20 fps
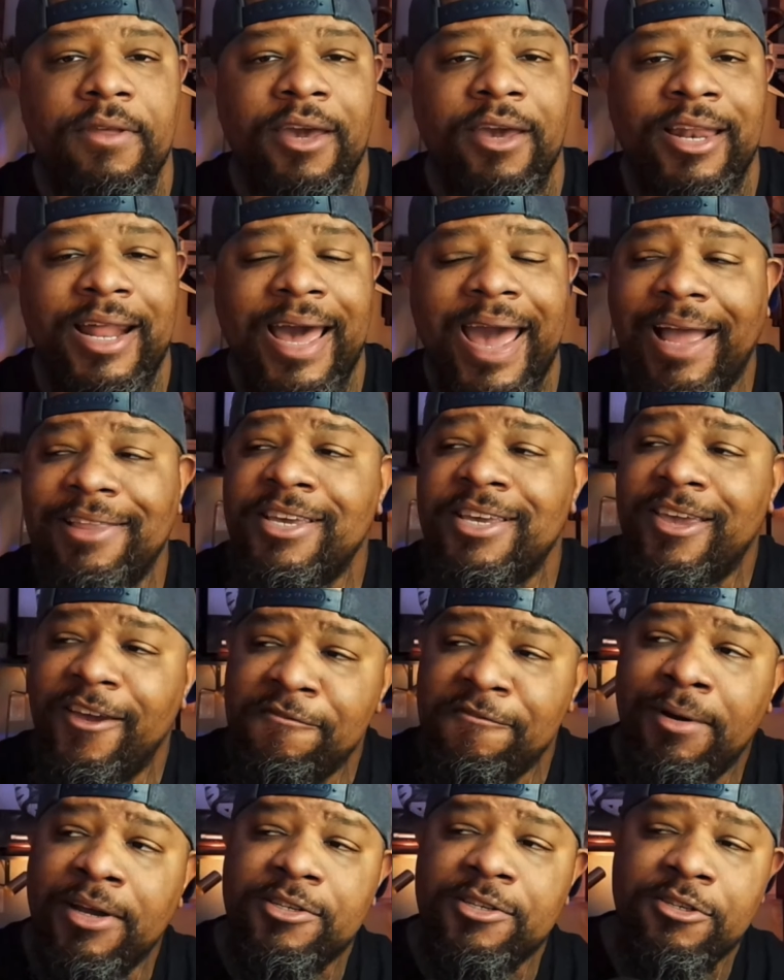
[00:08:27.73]
And I had to
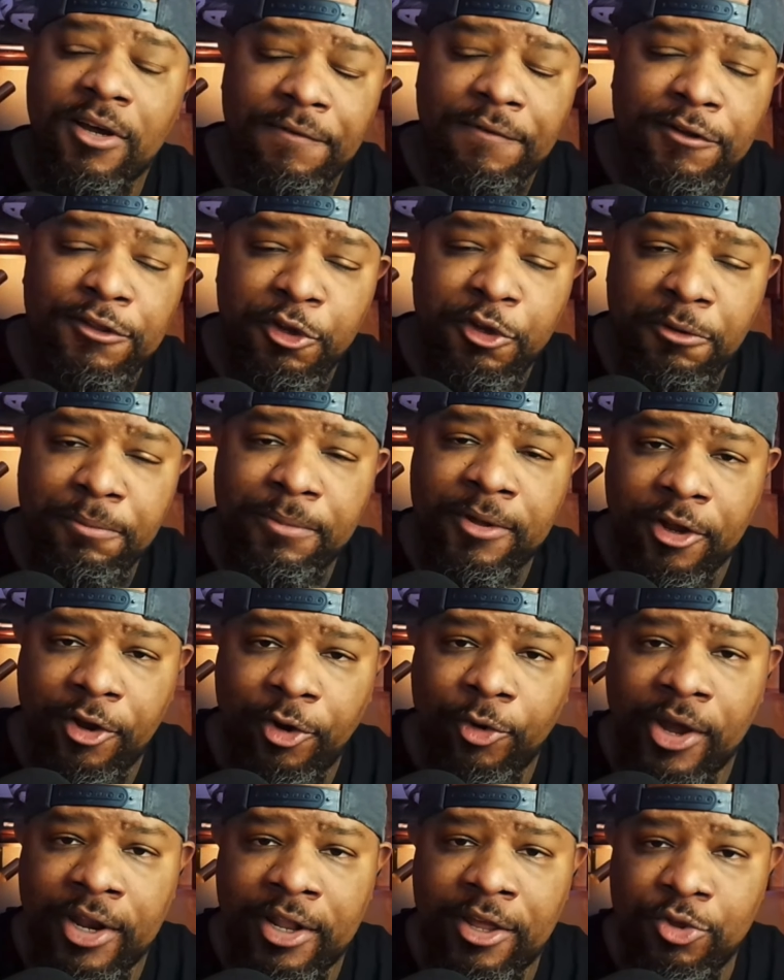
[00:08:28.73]
give myself a little bit of
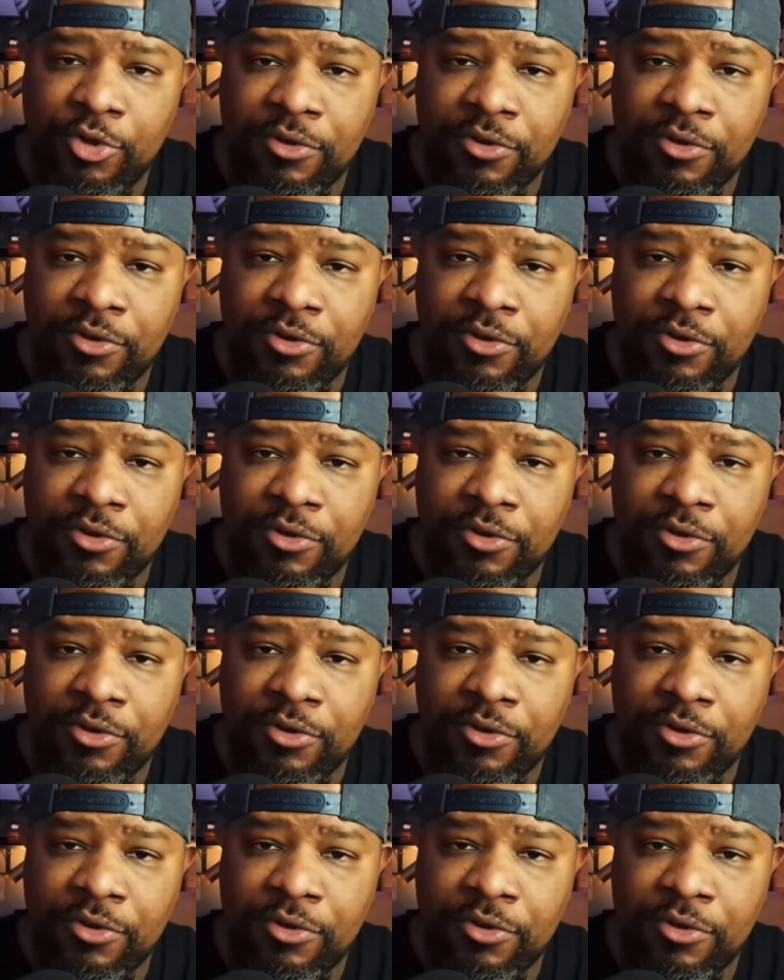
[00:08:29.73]
credit.